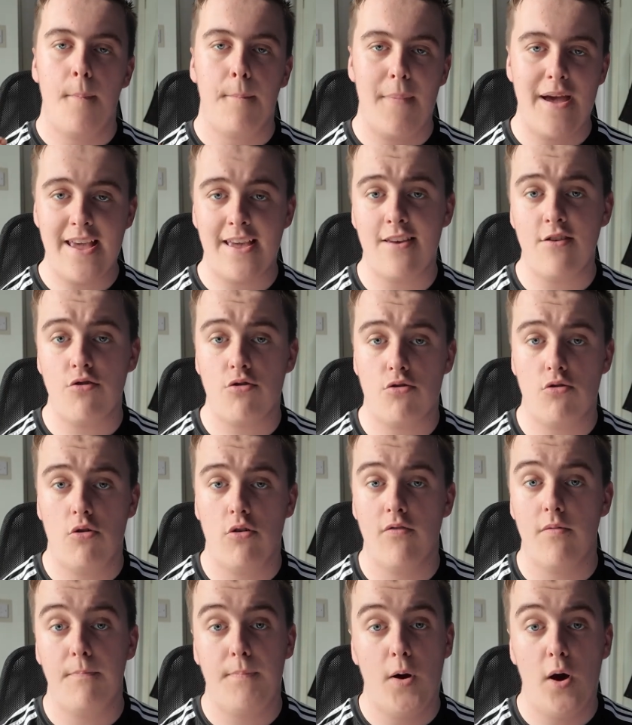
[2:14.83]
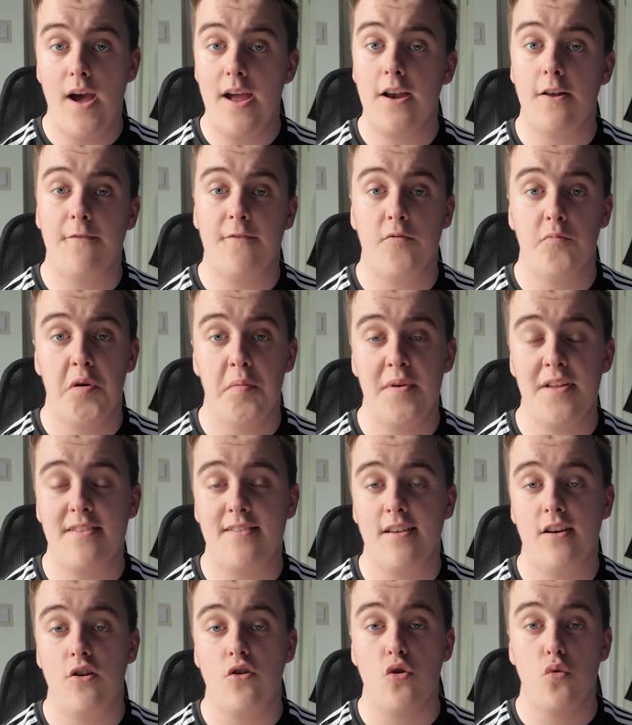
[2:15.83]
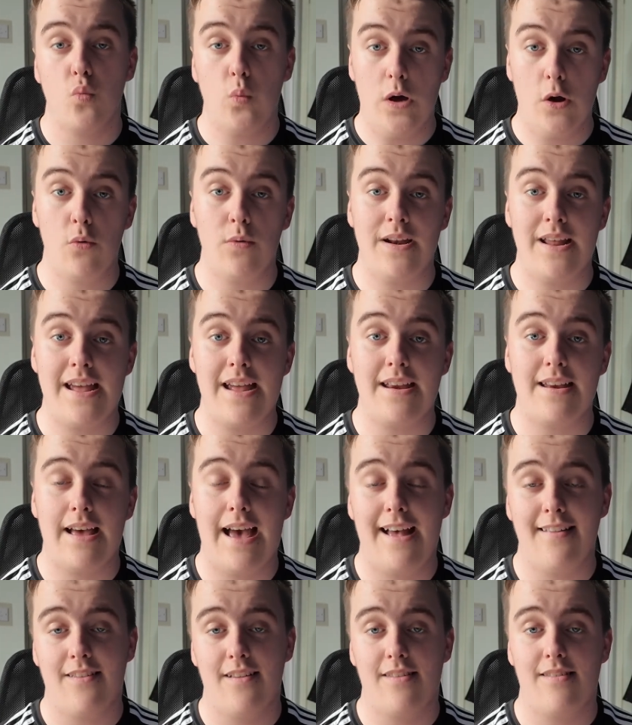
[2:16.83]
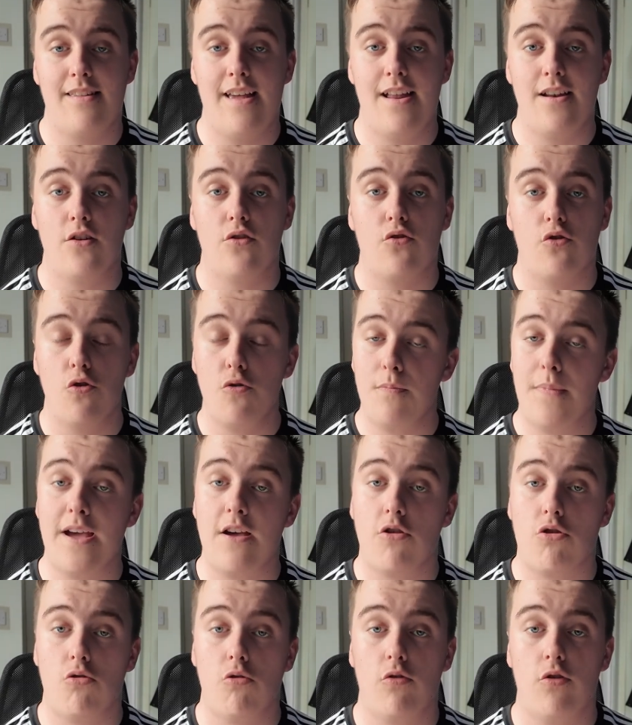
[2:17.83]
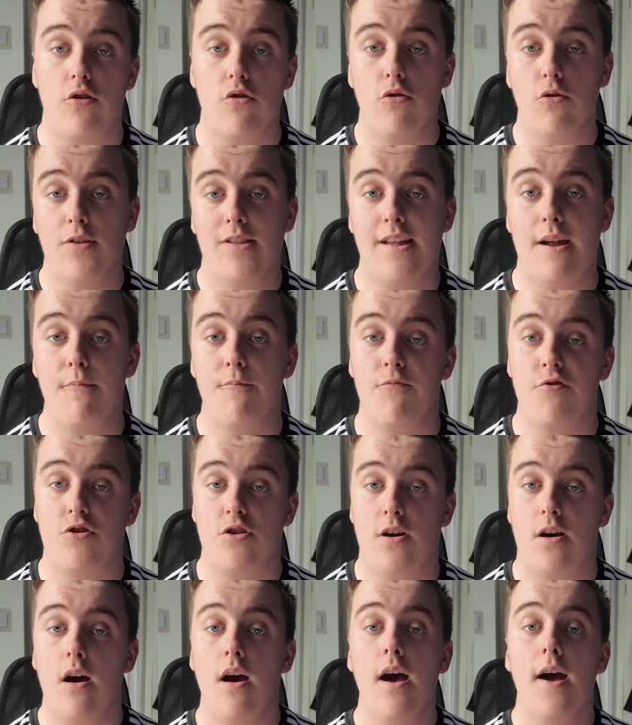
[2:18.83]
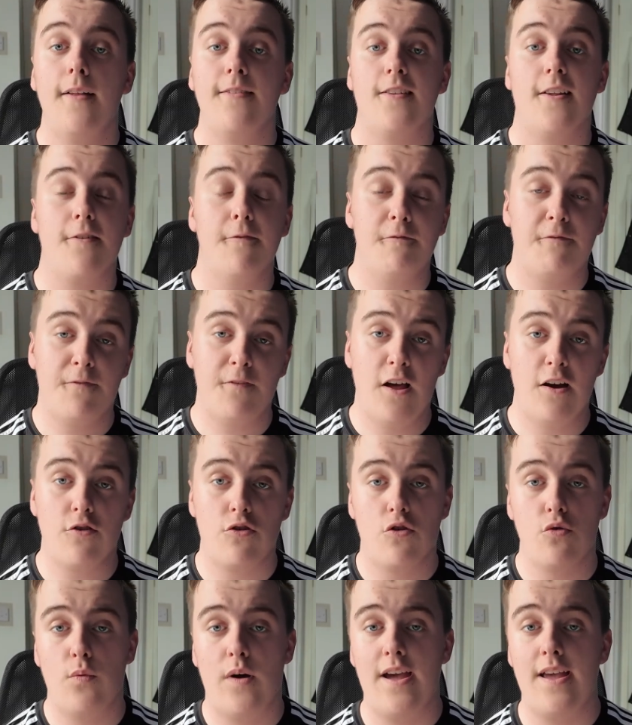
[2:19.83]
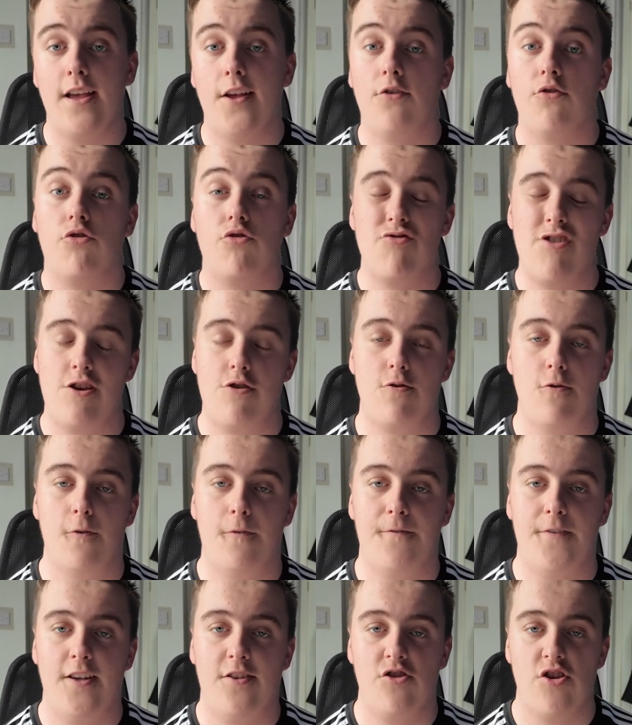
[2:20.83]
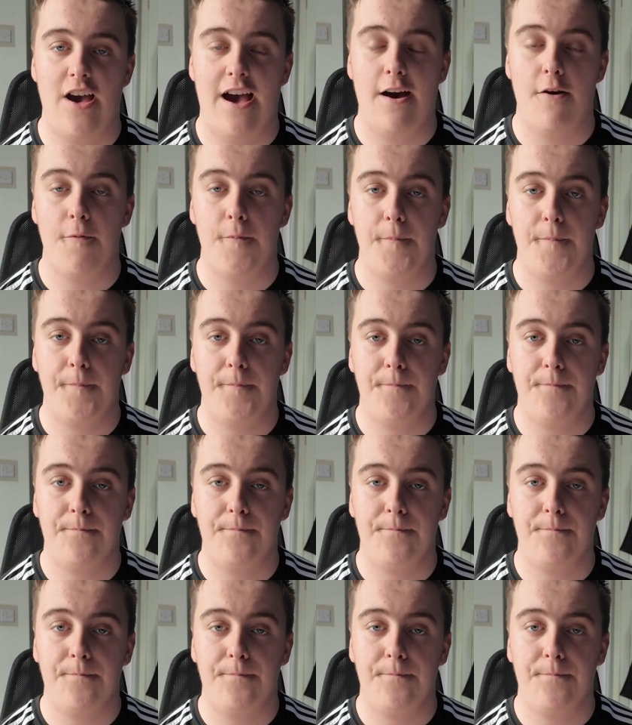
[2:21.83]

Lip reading: Making sure and buying a thermometer you will need, as I said, to make sure that your temperature doesn't fluctuate and stress your fish out.